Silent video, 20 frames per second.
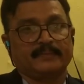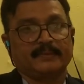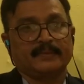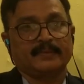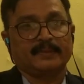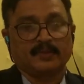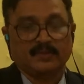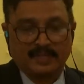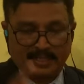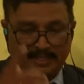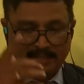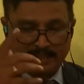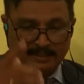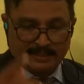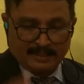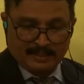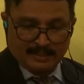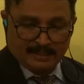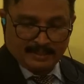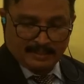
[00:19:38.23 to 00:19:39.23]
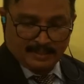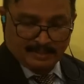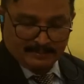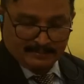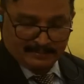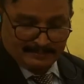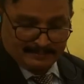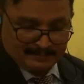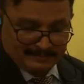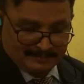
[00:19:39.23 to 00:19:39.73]
Okay, now
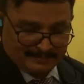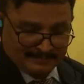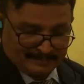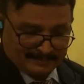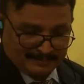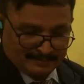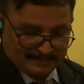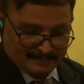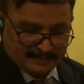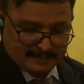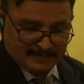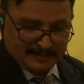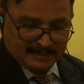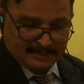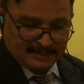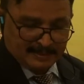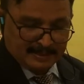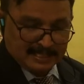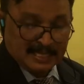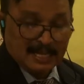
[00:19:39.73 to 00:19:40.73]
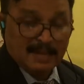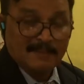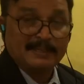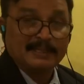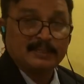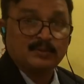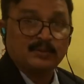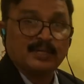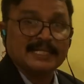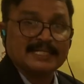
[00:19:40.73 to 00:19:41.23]
coming
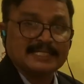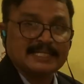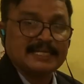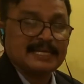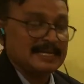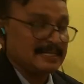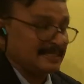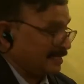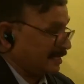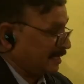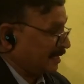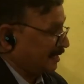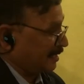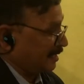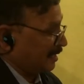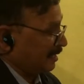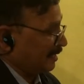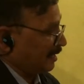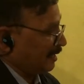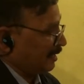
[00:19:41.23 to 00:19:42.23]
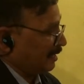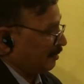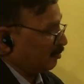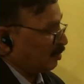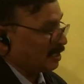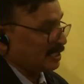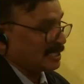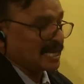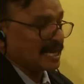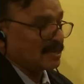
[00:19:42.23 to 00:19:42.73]
to external genitalia,
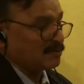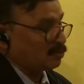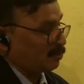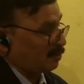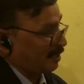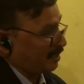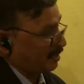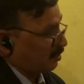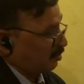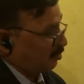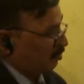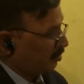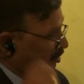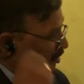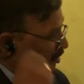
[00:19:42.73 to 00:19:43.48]
vagina opens out